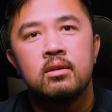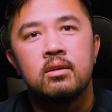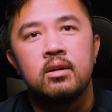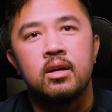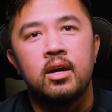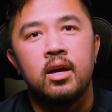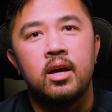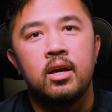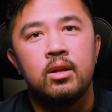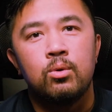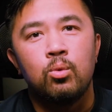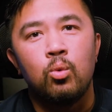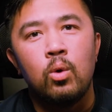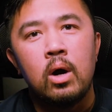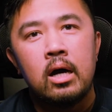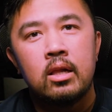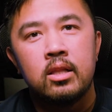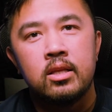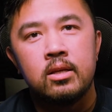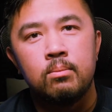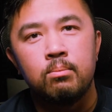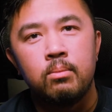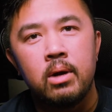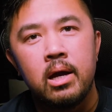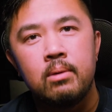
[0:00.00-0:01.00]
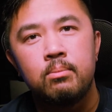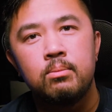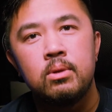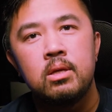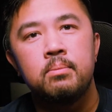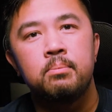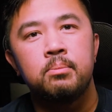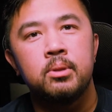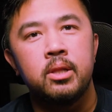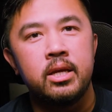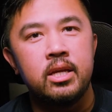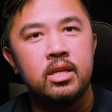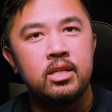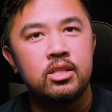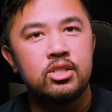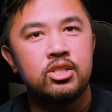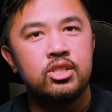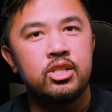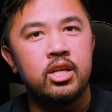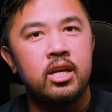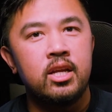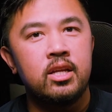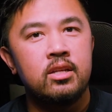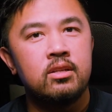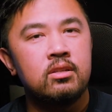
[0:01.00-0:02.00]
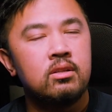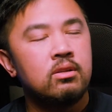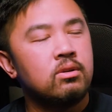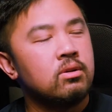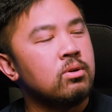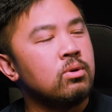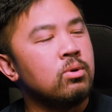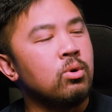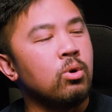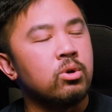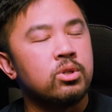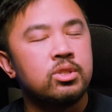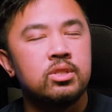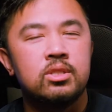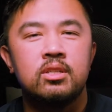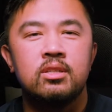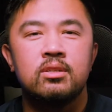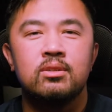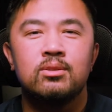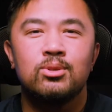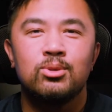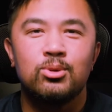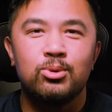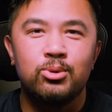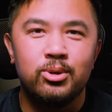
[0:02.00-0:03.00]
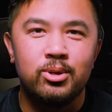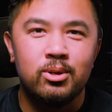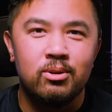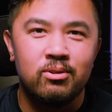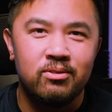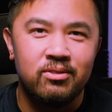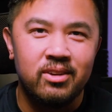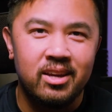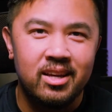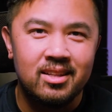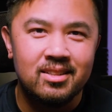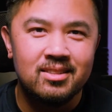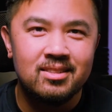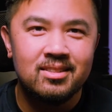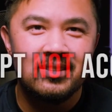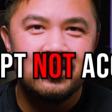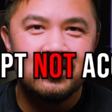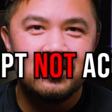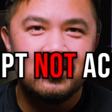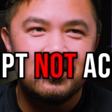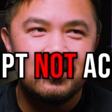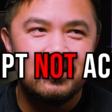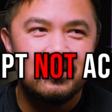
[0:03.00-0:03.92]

And while it might be plain Jane coursing through your veins,